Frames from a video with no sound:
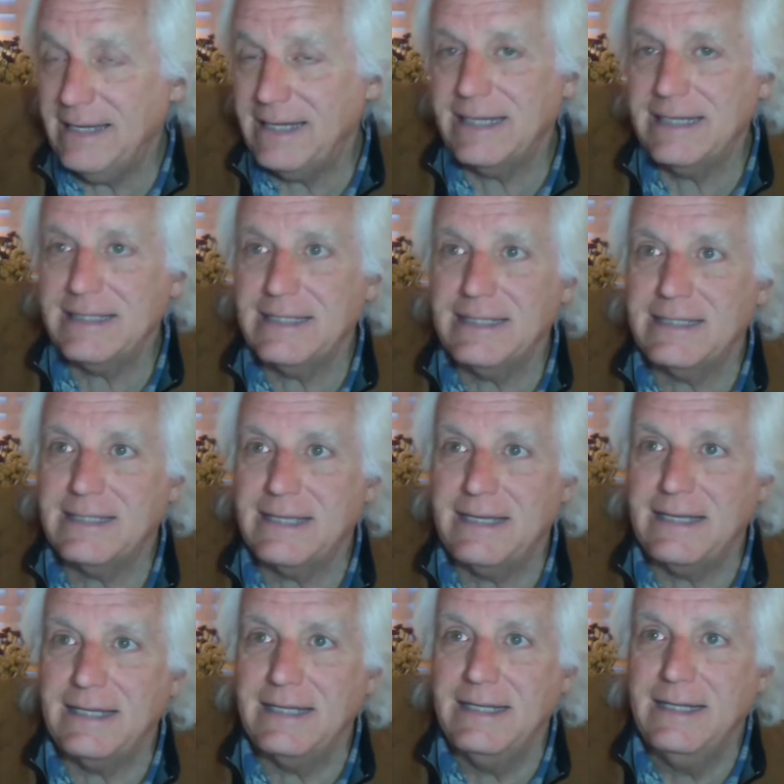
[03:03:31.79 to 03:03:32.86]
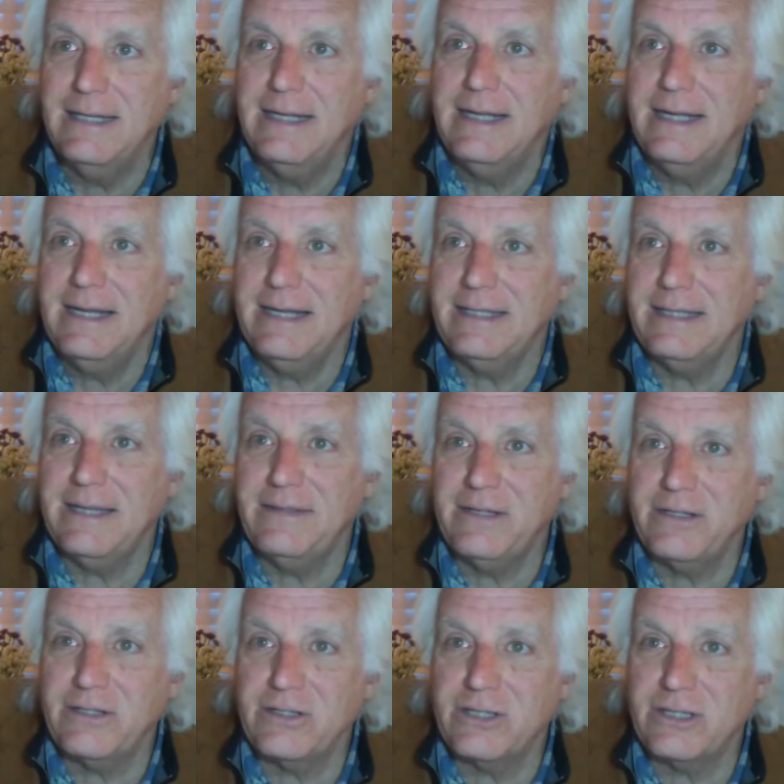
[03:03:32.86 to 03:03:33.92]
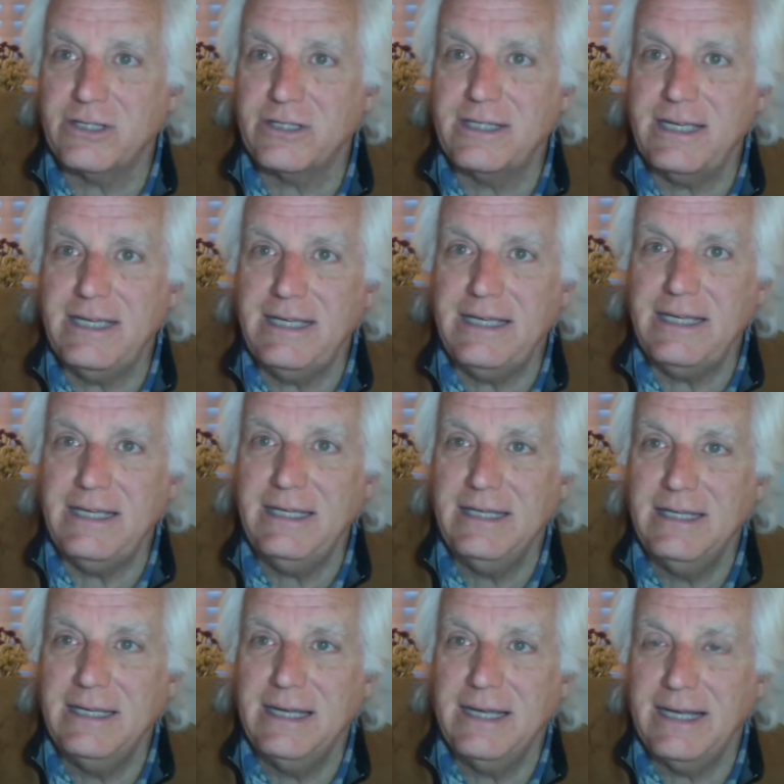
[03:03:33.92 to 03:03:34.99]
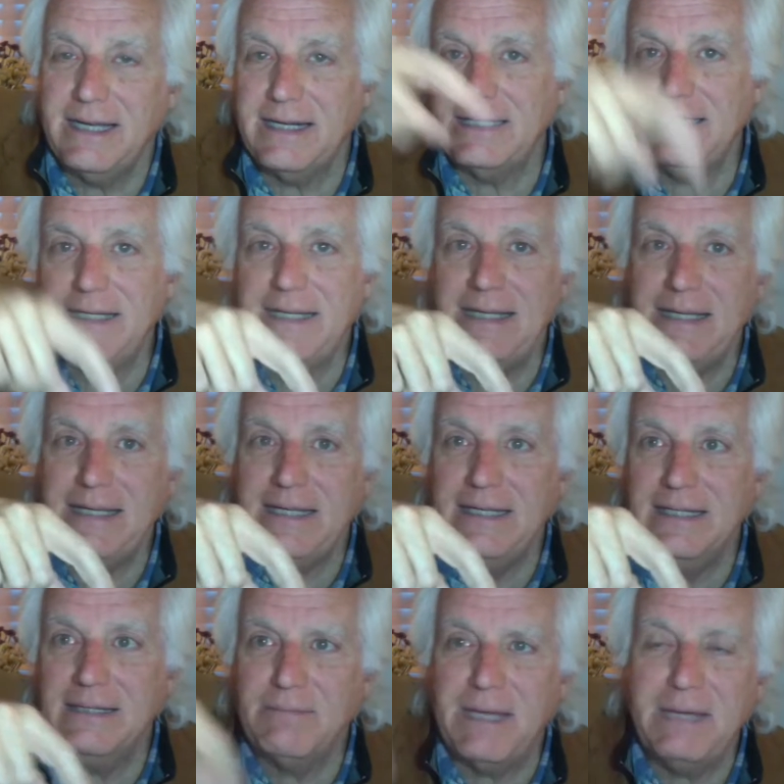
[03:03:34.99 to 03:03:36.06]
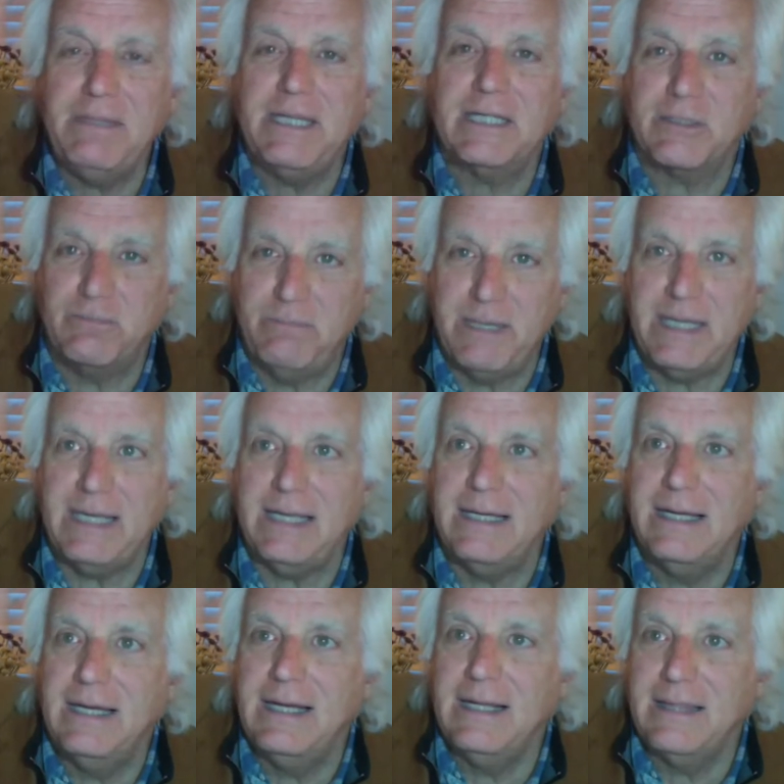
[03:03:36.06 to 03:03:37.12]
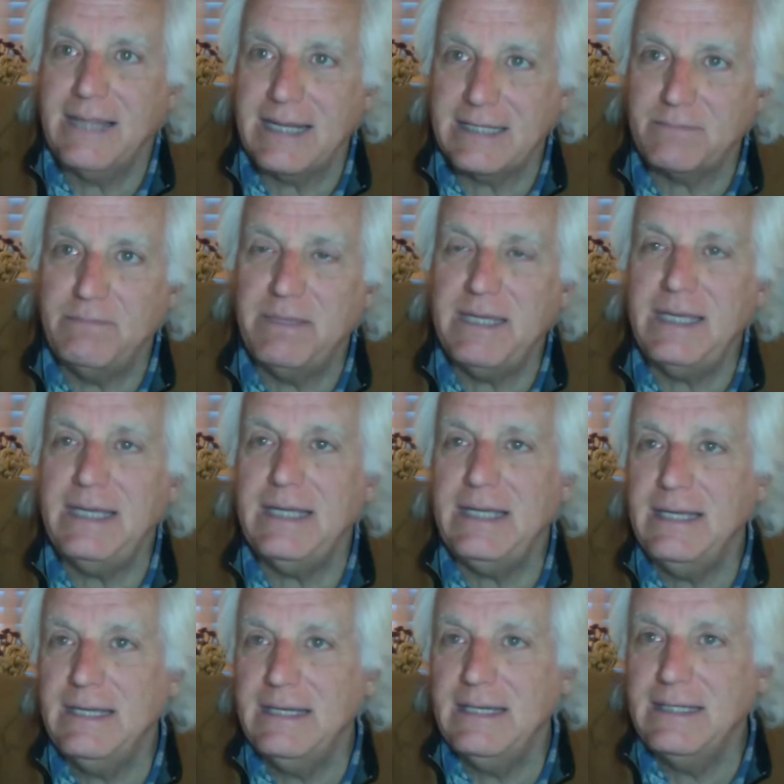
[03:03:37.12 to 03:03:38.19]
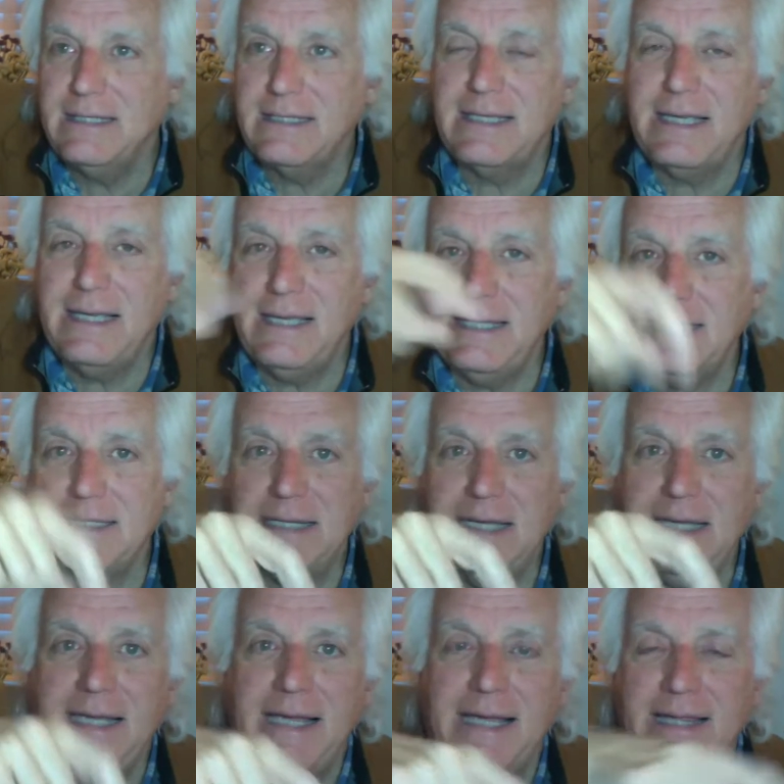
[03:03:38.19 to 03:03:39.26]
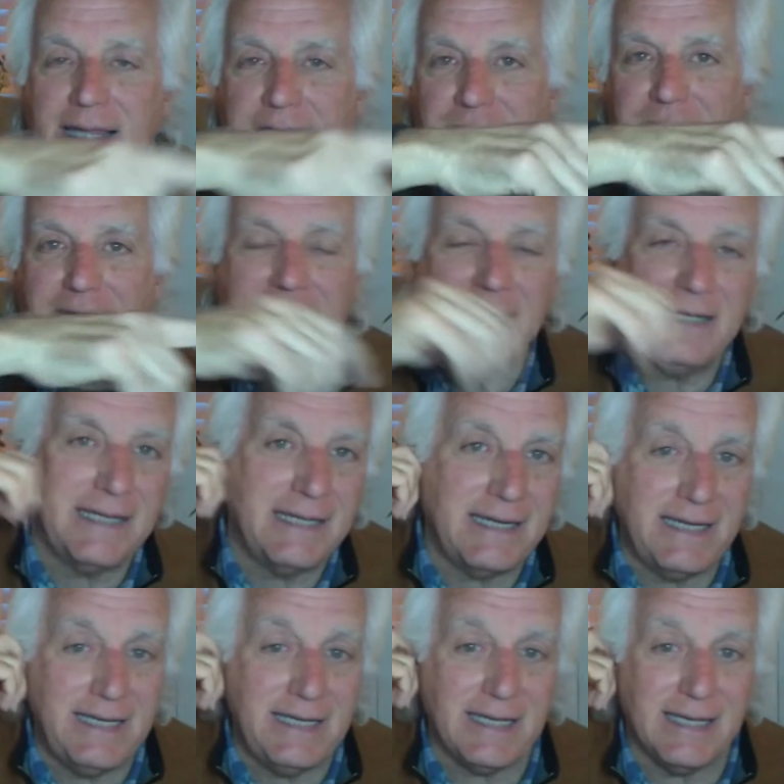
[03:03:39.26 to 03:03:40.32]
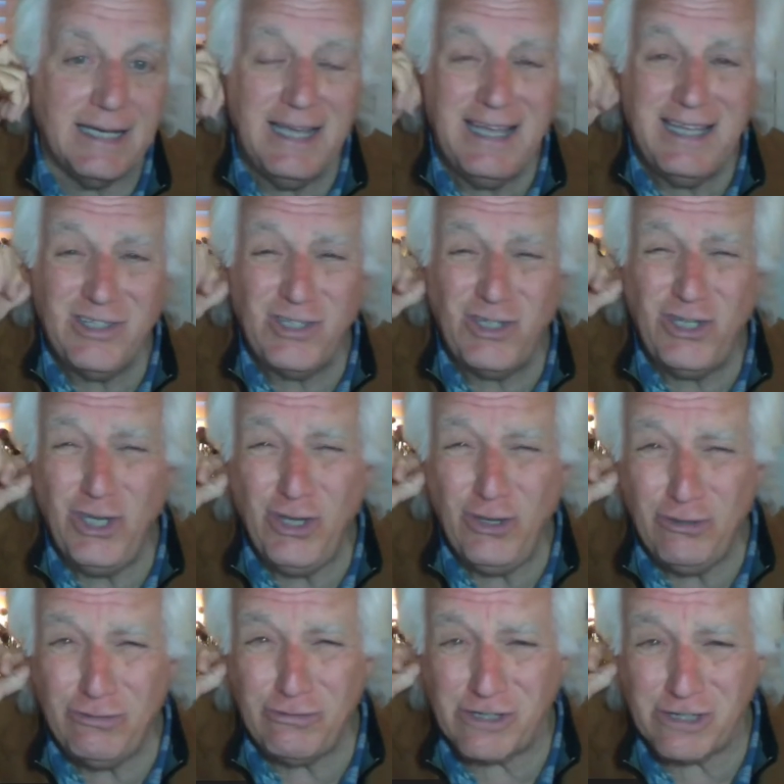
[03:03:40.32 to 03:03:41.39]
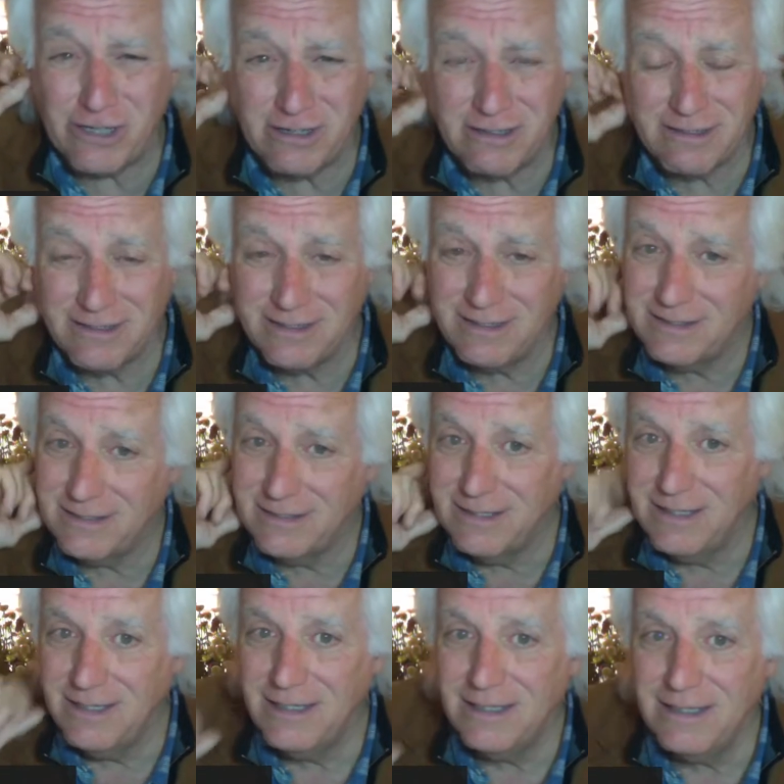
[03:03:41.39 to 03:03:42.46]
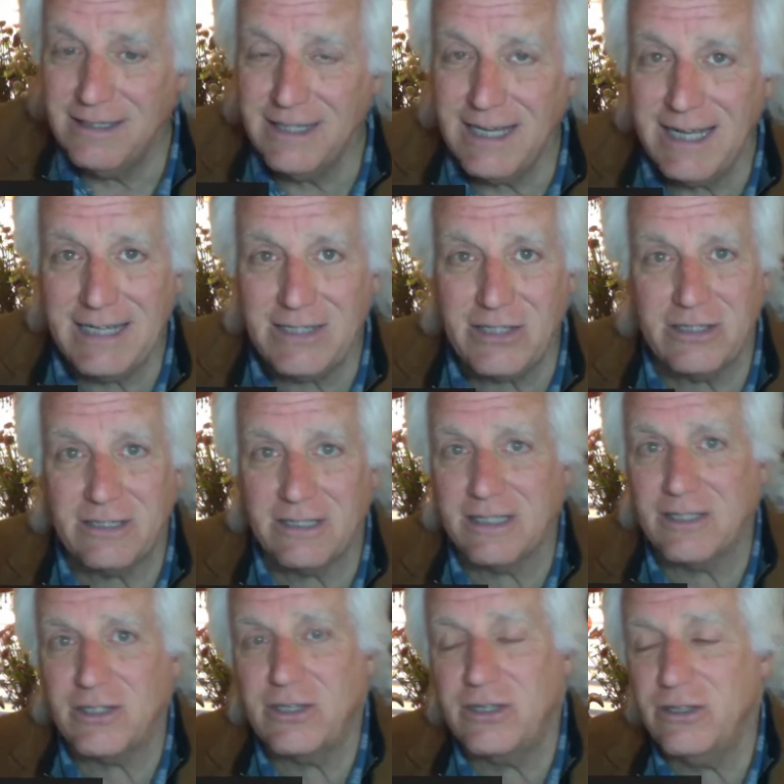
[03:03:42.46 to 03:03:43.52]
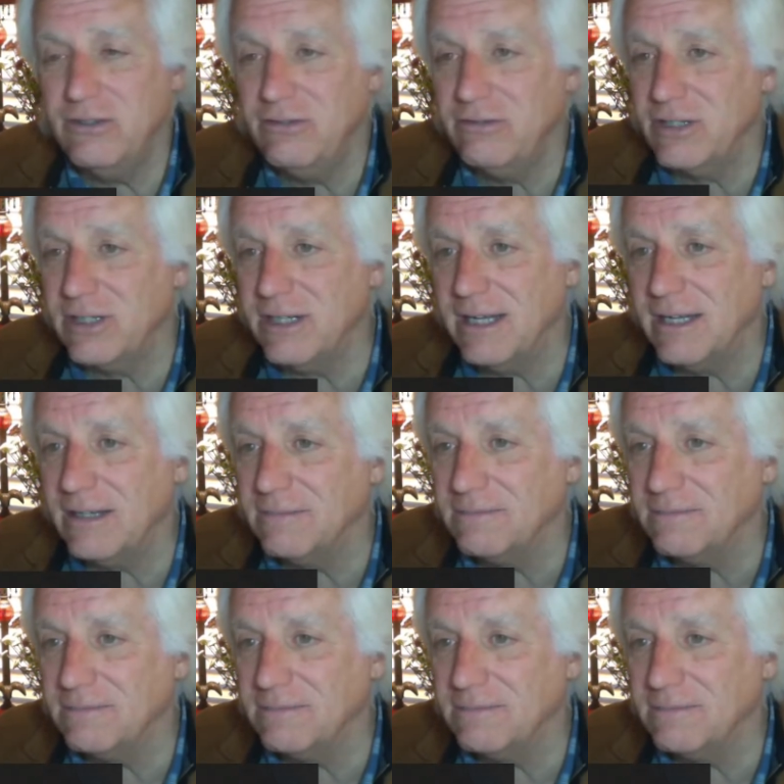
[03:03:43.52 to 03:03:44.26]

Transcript: I guess it's A. And then there's a C and a D. Maybe it's B. That's B C and D, and they've added an E. It's huge. National is huge now.